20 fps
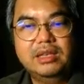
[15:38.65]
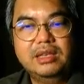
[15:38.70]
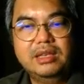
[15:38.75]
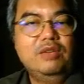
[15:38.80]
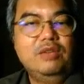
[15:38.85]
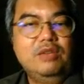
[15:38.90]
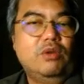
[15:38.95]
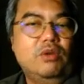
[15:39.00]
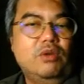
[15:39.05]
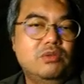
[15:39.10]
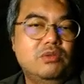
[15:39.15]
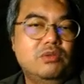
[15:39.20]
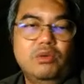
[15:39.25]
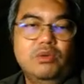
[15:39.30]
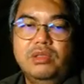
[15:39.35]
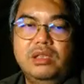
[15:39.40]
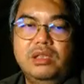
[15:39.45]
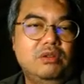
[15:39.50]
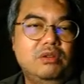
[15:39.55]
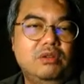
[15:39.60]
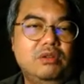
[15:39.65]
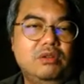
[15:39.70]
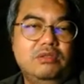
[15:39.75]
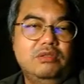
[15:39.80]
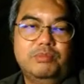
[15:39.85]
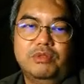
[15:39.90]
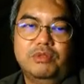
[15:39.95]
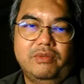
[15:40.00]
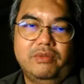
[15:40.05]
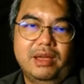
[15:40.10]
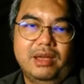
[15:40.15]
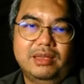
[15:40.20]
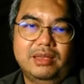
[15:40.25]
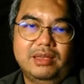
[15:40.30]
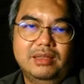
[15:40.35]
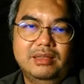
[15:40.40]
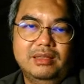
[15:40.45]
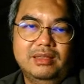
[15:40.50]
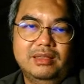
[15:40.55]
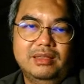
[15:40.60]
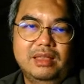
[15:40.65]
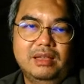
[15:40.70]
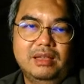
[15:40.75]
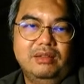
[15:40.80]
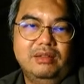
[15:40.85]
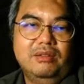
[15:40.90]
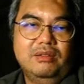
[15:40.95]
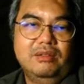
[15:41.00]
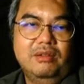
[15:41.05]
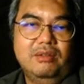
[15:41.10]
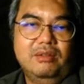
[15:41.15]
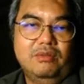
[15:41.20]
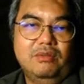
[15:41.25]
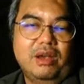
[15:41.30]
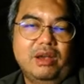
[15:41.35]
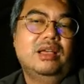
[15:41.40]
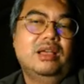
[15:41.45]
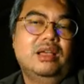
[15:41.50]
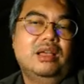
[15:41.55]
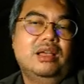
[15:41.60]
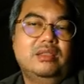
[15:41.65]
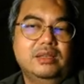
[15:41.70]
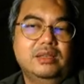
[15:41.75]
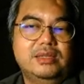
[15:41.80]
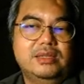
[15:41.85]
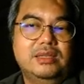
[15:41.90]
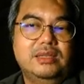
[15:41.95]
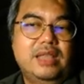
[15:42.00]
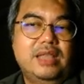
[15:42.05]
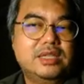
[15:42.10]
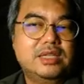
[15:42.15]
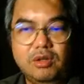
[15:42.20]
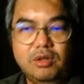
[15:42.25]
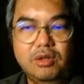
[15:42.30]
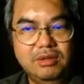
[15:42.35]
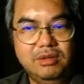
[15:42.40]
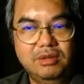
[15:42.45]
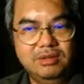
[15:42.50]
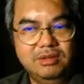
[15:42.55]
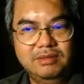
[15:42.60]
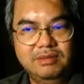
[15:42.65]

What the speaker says: he was only going to provide the wire cutters. That's all.